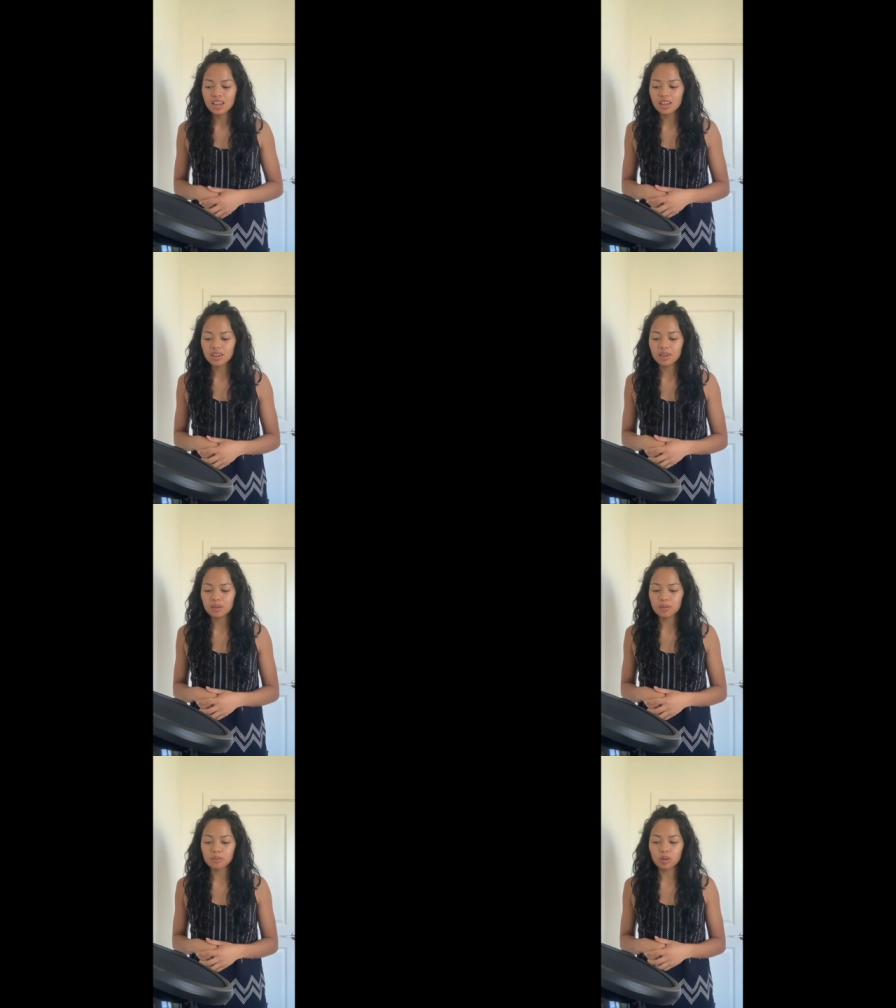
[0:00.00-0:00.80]

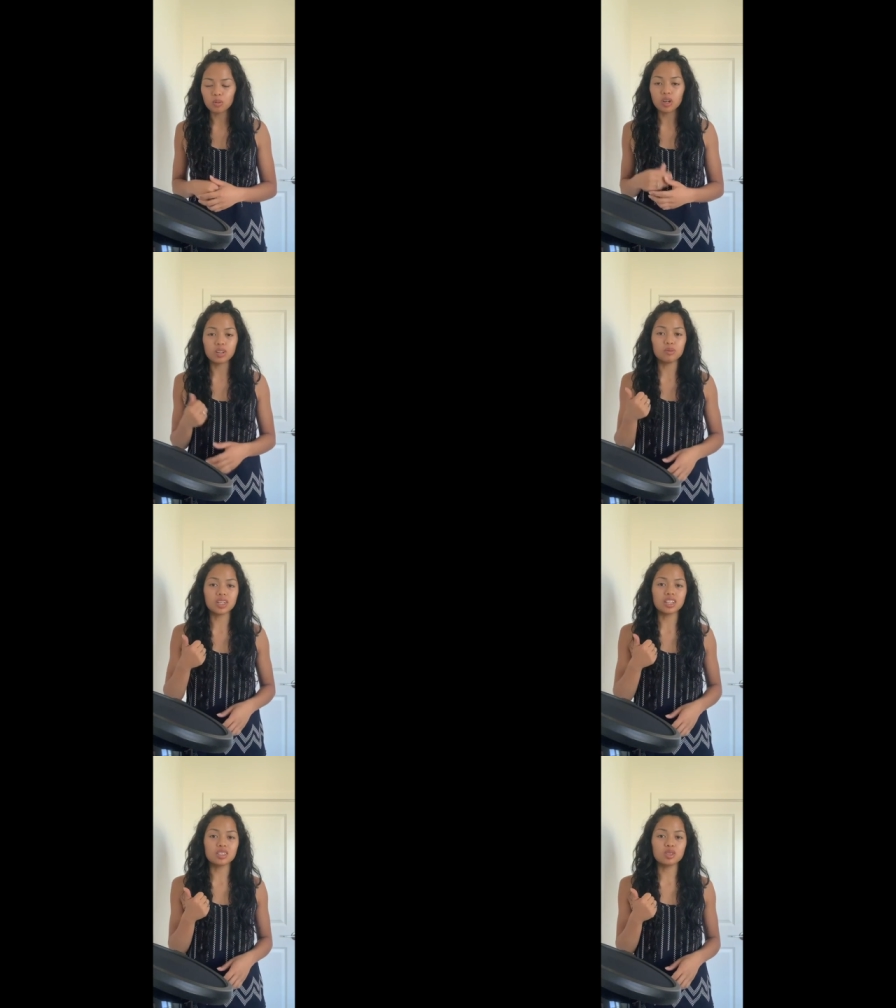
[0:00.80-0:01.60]
Um, one,
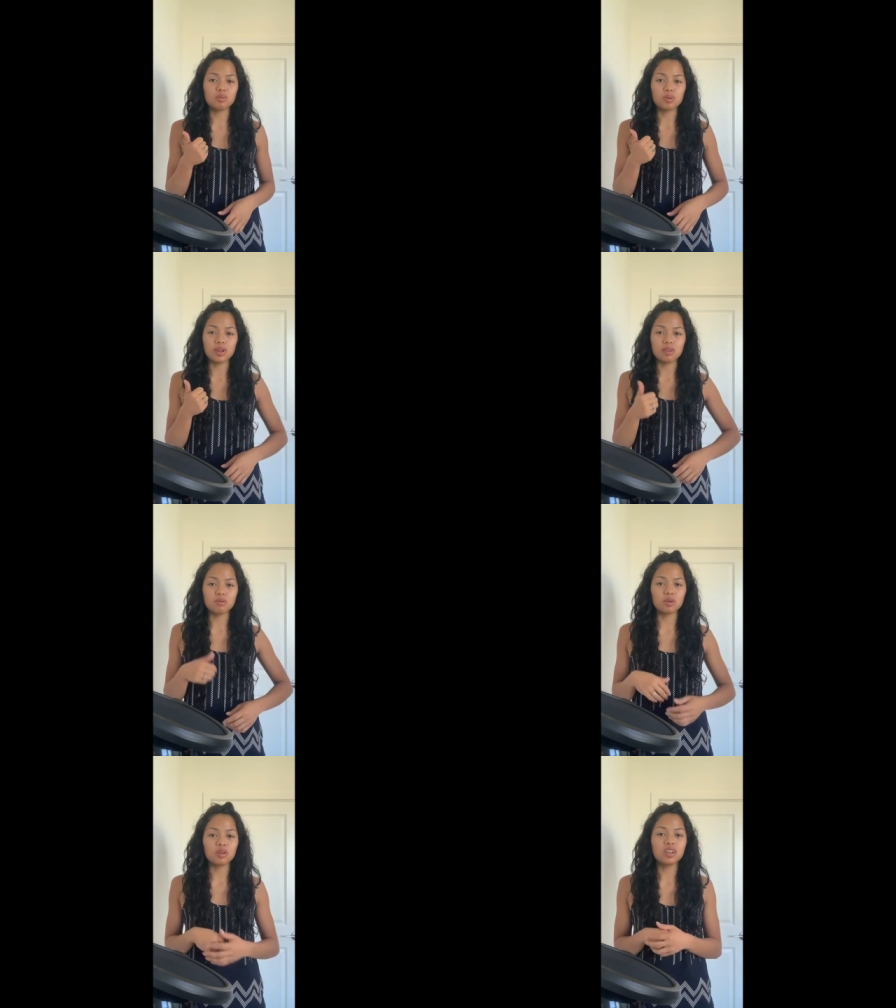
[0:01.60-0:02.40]
because it's super
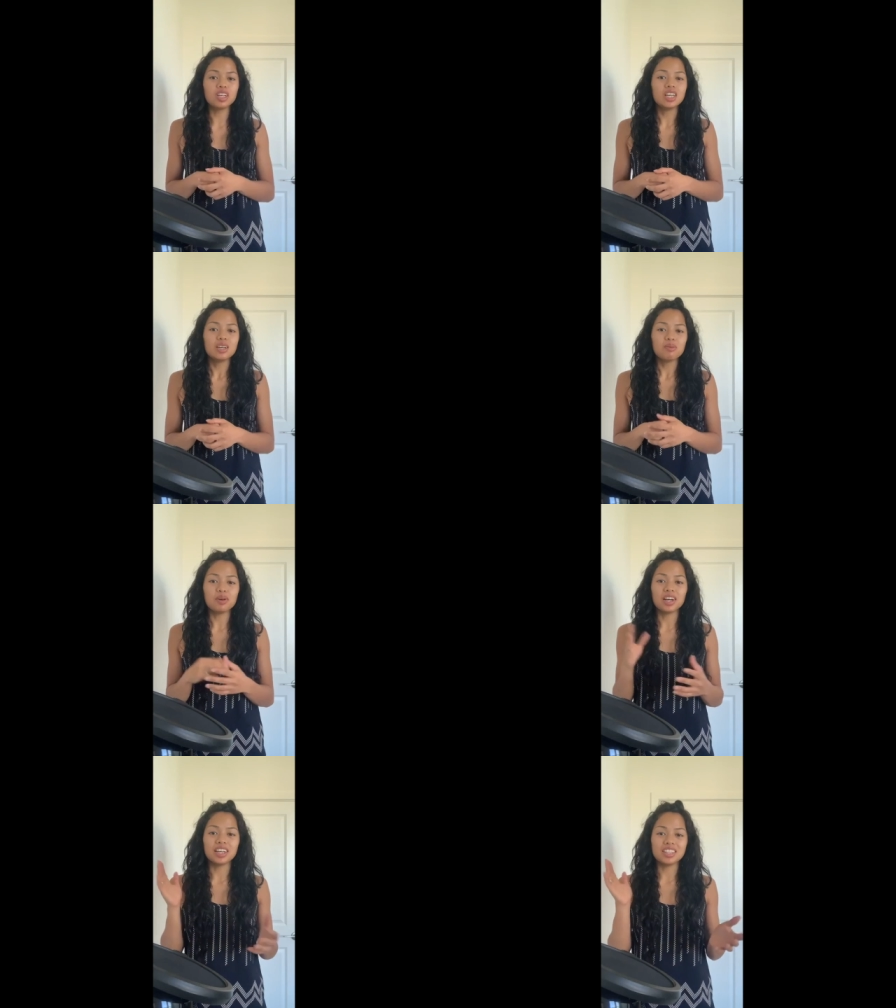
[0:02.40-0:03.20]
painful,
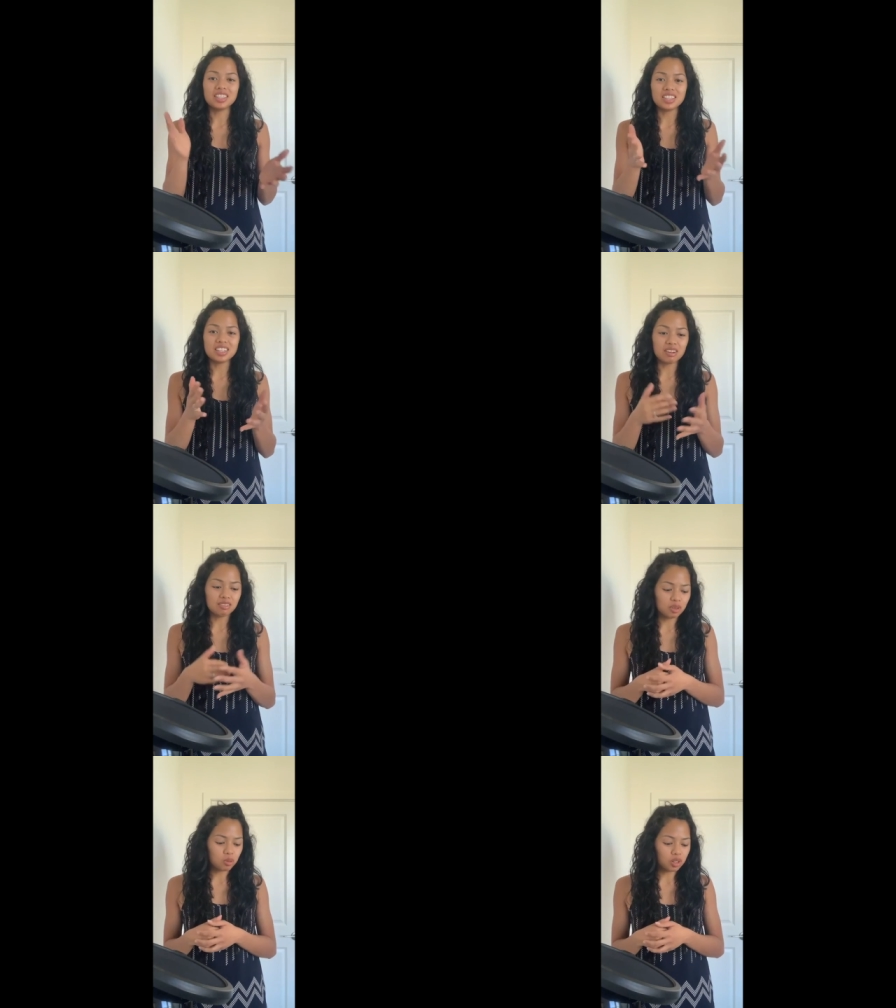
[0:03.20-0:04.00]
but this is
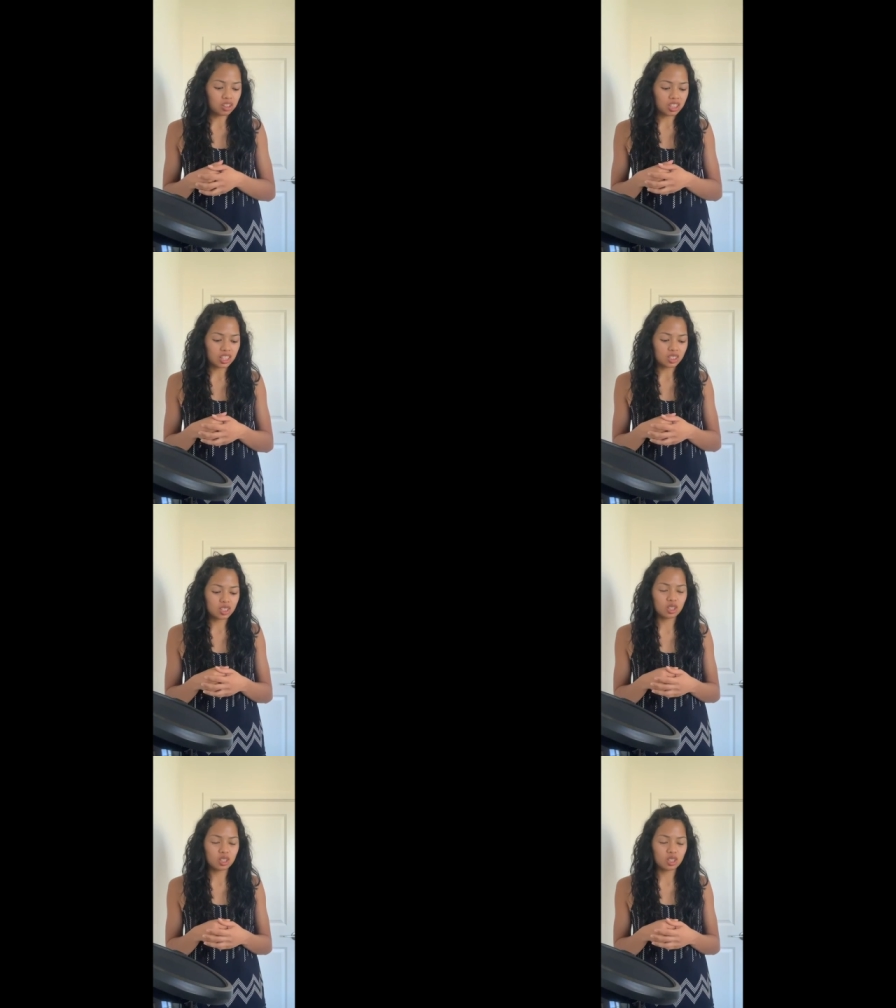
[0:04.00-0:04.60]
definitely worth it.